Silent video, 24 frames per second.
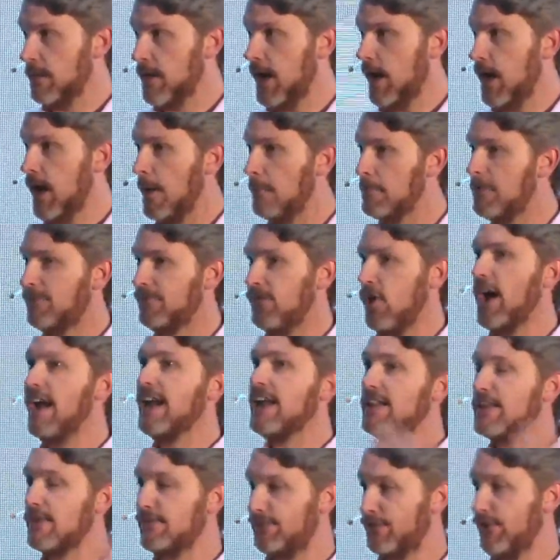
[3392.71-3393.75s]
Uh,
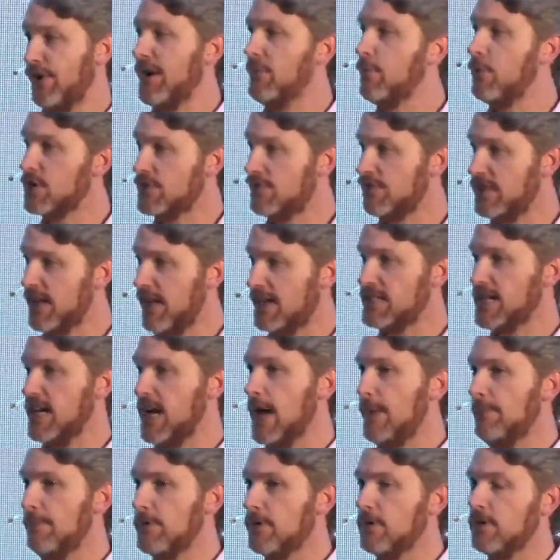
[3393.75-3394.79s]
providing the frameworks for that to
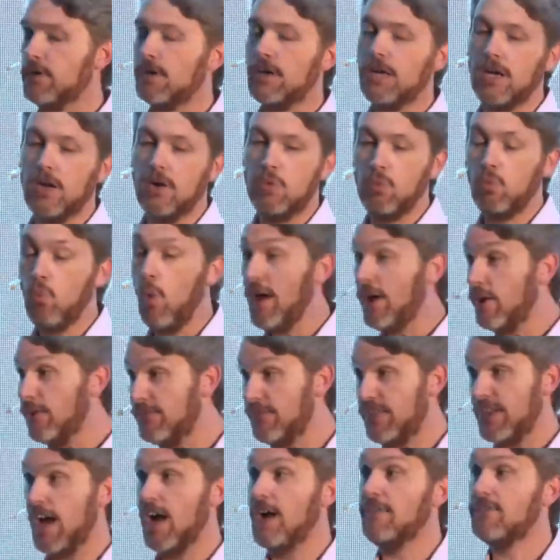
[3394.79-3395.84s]
happen. Uh, one of
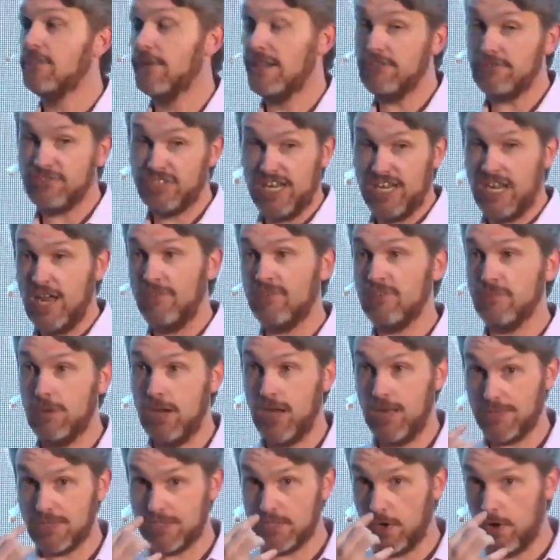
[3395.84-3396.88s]
the after interesting
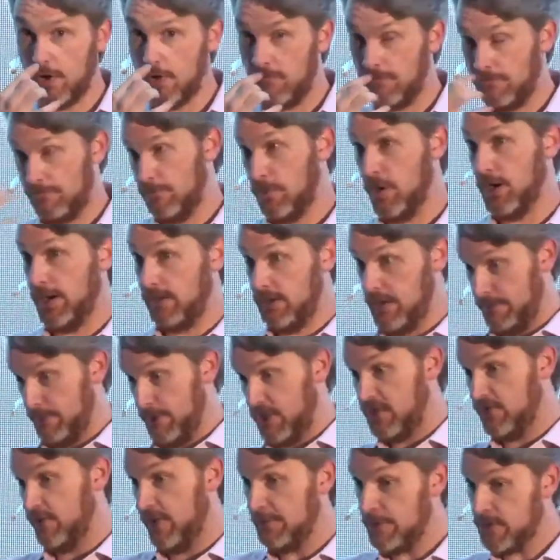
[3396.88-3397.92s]
aftermaths of my
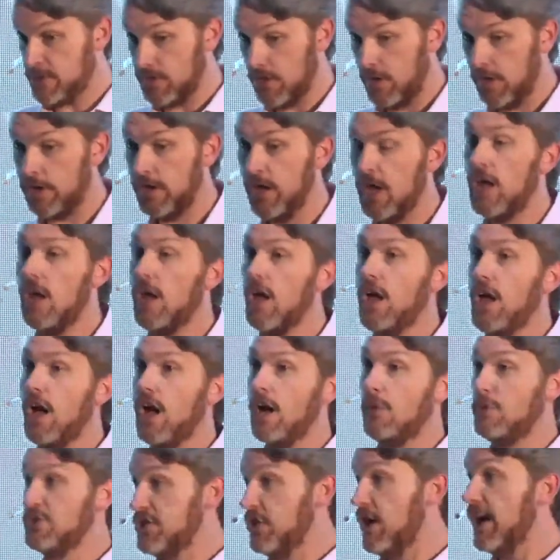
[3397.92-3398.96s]
depressive episode
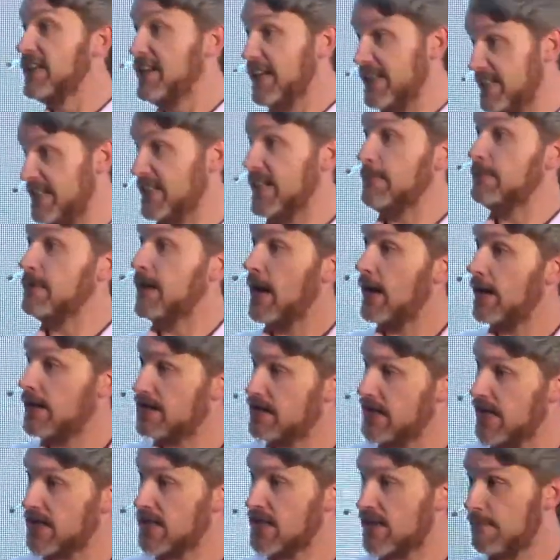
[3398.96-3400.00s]
uh, was that I did step down as
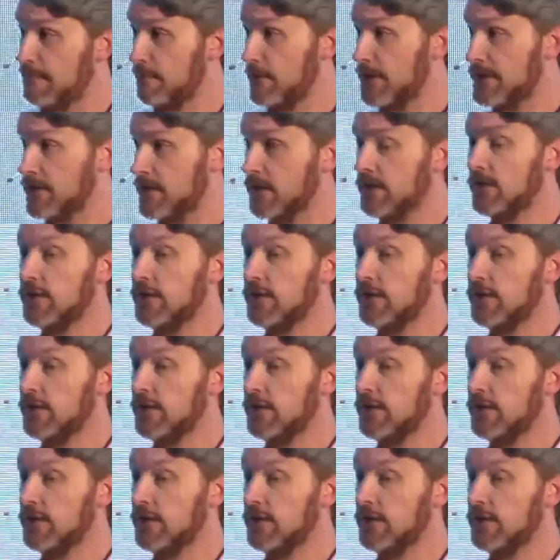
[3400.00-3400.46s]
DSF president.